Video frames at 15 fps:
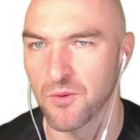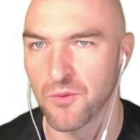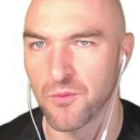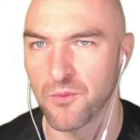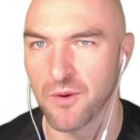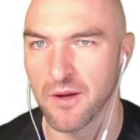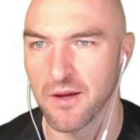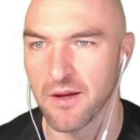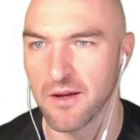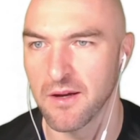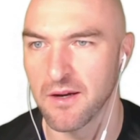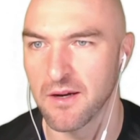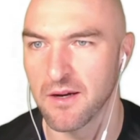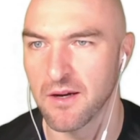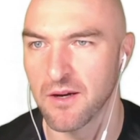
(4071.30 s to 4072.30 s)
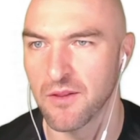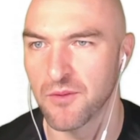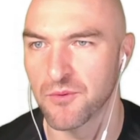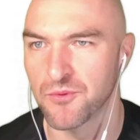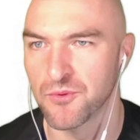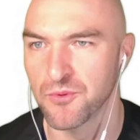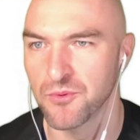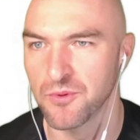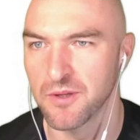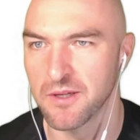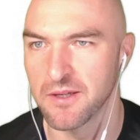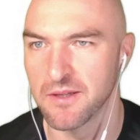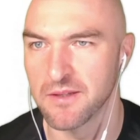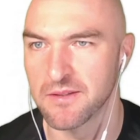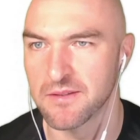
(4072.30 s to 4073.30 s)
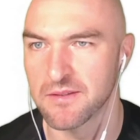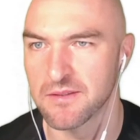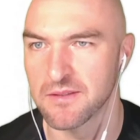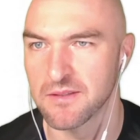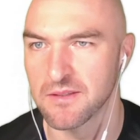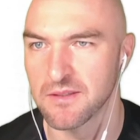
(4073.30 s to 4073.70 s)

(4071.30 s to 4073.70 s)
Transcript: Where are the rulers?